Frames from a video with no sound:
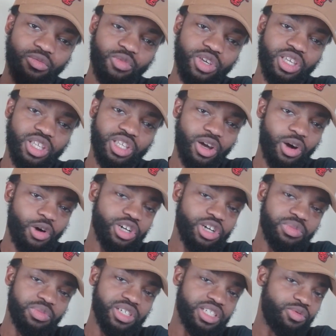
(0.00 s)
we can hold
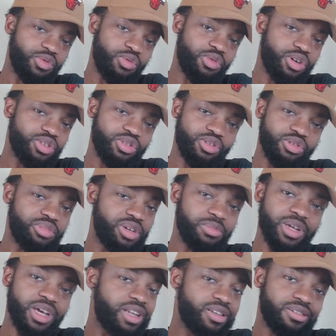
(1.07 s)
the position if you want to, but
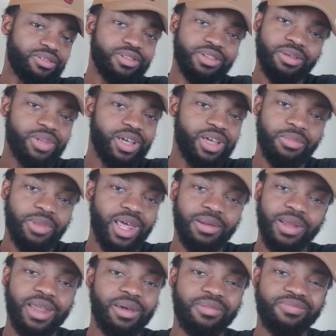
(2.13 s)
I'm not
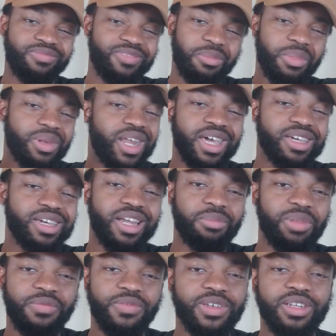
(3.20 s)
liking it.
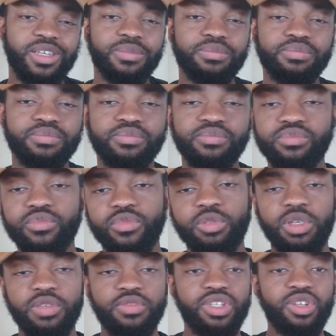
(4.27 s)
I'm not feeling it.
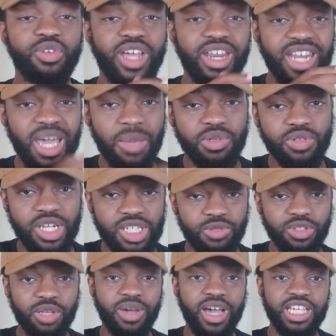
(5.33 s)
But if you do dynamic
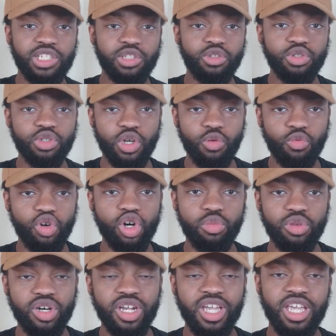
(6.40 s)
stretching when your body's looser and
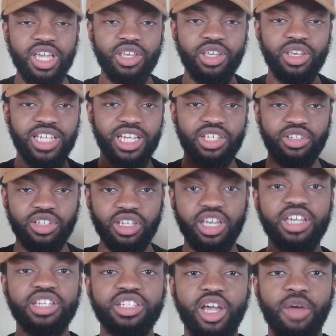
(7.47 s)
warmer, it's like you're
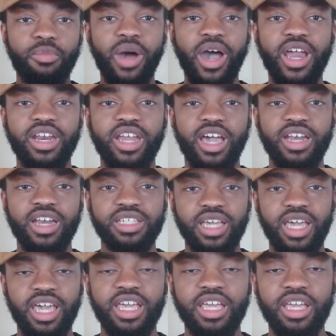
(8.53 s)
easing your body down and
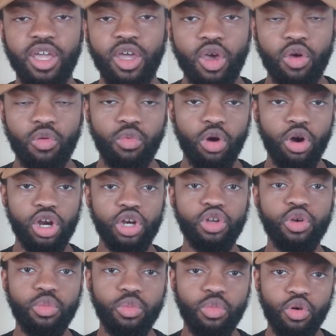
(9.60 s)
say, hey, we're going
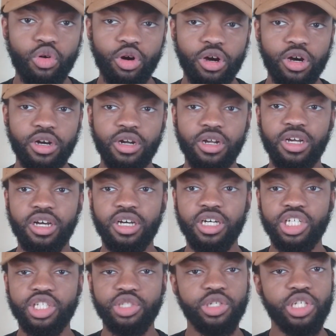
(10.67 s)
to do more
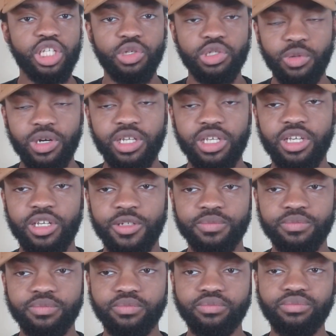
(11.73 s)
strenuous work here.